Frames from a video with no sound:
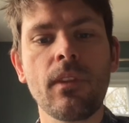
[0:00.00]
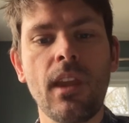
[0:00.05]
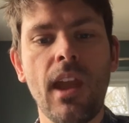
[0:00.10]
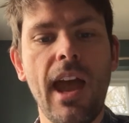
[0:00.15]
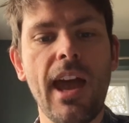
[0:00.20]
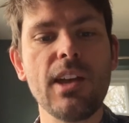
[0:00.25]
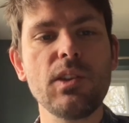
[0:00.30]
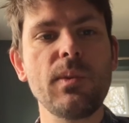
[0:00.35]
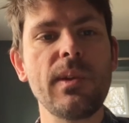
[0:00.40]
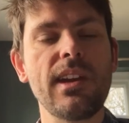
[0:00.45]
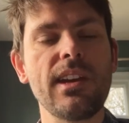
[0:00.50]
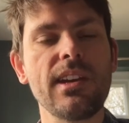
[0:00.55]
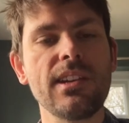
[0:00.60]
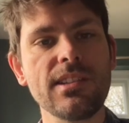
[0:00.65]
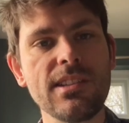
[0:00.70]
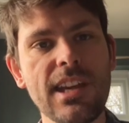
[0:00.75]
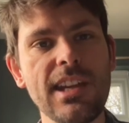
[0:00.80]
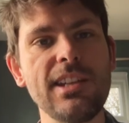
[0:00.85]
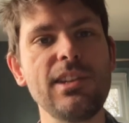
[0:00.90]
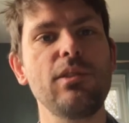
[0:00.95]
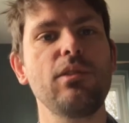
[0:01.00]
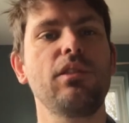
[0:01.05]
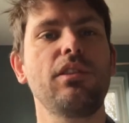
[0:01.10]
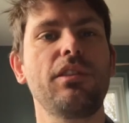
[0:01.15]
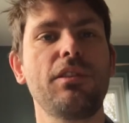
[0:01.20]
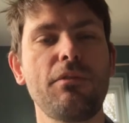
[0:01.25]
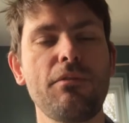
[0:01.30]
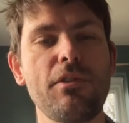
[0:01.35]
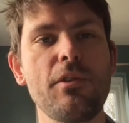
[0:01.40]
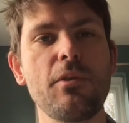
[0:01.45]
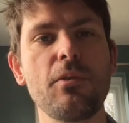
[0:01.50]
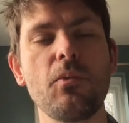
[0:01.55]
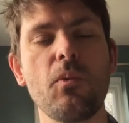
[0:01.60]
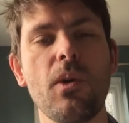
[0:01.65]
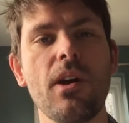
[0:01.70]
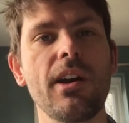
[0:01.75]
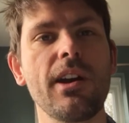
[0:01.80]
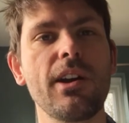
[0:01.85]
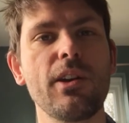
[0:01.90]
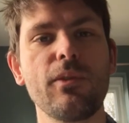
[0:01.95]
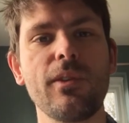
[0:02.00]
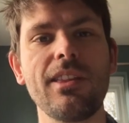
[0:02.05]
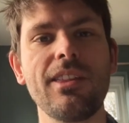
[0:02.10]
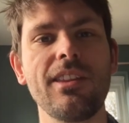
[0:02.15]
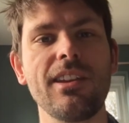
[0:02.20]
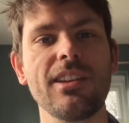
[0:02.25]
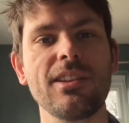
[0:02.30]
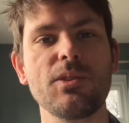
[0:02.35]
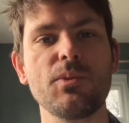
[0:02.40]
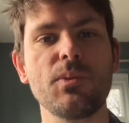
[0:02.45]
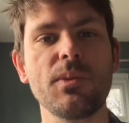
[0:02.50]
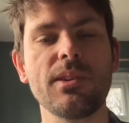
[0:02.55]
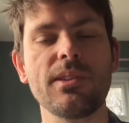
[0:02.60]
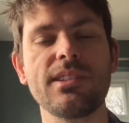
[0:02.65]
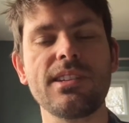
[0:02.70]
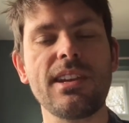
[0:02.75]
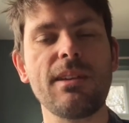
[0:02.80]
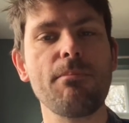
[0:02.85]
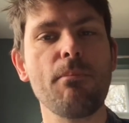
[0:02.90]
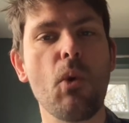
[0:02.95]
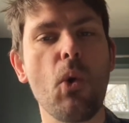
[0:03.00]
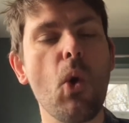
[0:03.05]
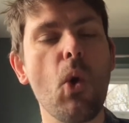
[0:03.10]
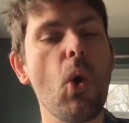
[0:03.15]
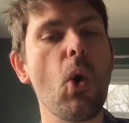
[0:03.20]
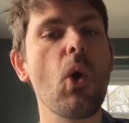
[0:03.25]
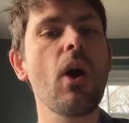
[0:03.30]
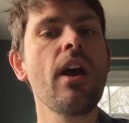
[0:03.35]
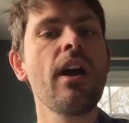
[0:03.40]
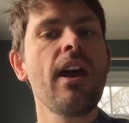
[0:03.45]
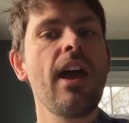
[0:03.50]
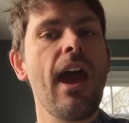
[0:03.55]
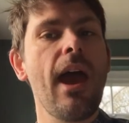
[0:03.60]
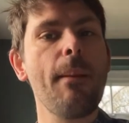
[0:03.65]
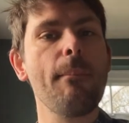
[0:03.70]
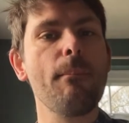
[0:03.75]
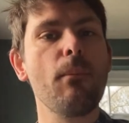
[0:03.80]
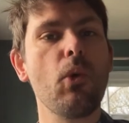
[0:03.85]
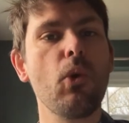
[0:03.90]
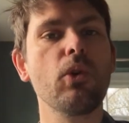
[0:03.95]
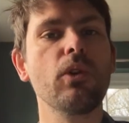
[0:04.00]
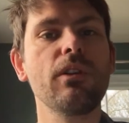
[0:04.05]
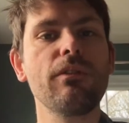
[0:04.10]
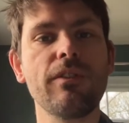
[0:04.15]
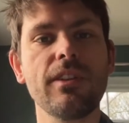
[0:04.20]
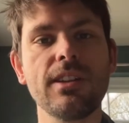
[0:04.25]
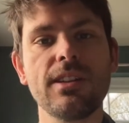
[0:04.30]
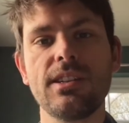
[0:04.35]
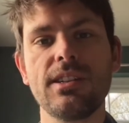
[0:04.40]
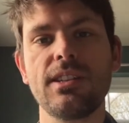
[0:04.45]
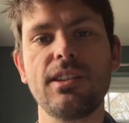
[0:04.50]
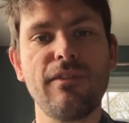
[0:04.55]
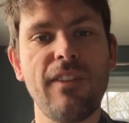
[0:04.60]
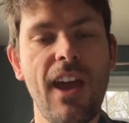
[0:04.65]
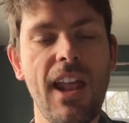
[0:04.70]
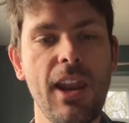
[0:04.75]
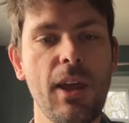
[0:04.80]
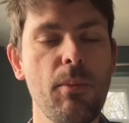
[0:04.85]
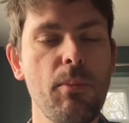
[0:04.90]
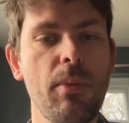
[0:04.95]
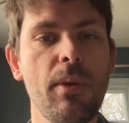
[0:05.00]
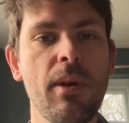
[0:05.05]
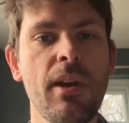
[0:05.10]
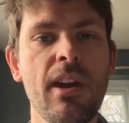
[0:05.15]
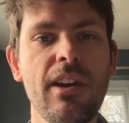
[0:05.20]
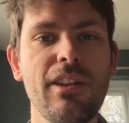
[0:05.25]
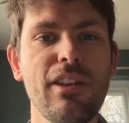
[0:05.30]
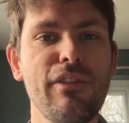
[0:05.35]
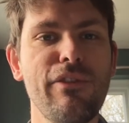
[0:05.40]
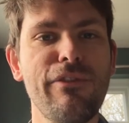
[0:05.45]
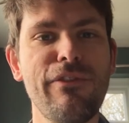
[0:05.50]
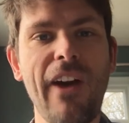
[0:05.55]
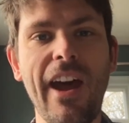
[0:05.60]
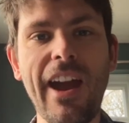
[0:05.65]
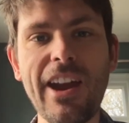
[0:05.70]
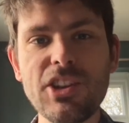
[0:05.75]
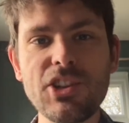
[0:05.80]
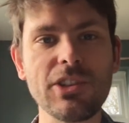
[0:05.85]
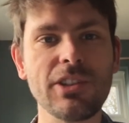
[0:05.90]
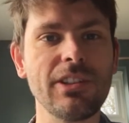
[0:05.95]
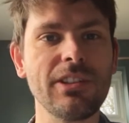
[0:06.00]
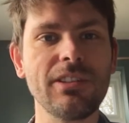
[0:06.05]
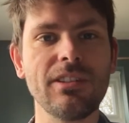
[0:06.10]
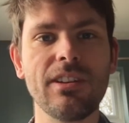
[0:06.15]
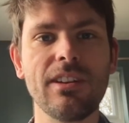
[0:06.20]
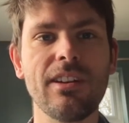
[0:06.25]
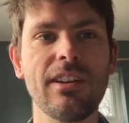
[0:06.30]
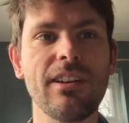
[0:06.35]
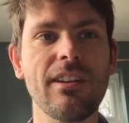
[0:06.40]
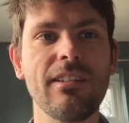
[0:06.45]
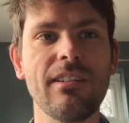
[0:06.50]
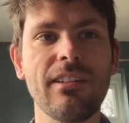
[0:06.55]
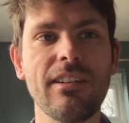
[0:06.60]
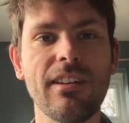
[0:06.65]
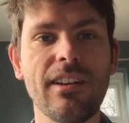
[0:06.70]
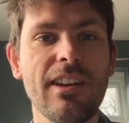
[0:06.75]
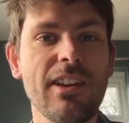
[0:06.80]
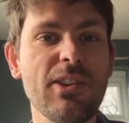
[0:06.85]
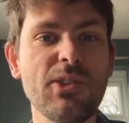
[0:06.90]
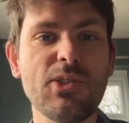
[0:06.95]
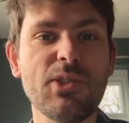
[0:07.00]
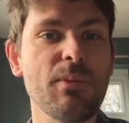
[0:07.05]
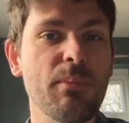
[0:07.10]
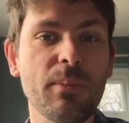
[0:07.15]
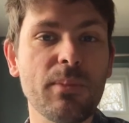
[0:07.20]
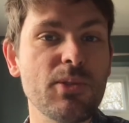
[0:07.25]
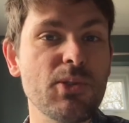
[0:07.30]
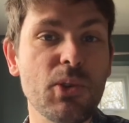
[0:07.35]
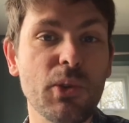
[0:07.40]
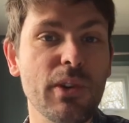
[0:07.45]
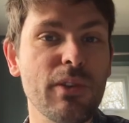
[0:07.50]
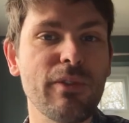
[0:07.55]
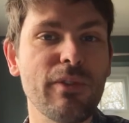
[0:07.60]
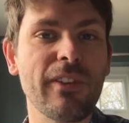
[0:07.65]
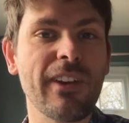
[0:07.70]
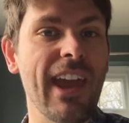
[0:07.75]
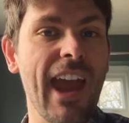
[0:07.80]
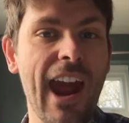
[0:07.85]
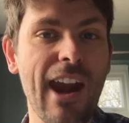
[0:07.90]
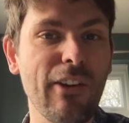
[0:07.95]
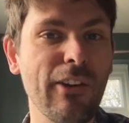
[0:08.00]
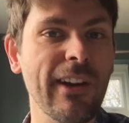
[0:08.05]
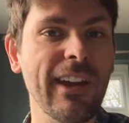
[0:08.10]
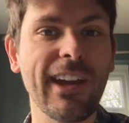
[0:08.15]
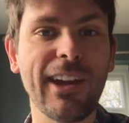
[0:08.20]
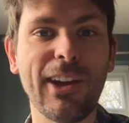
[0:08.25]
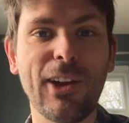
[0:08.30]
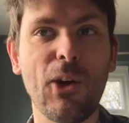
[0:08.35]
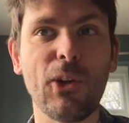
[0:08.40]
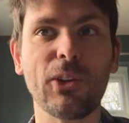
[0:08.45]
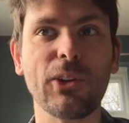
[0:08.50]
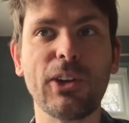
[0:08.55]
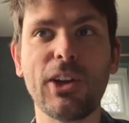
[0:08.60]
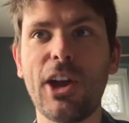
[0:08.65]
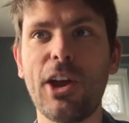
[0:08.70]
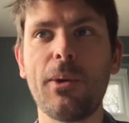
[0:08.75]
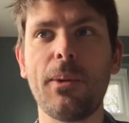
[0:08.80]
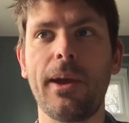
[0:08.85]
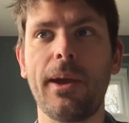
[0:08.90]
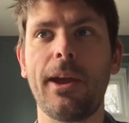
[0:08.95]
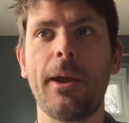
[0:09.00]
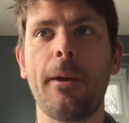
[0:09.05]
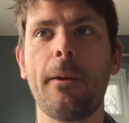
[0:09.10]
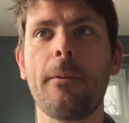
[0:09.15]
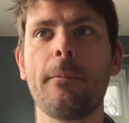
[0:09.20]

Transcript: As we continue through 1 Corinthians, we'll see more and more of this develop. The factionism sort of carrying on going.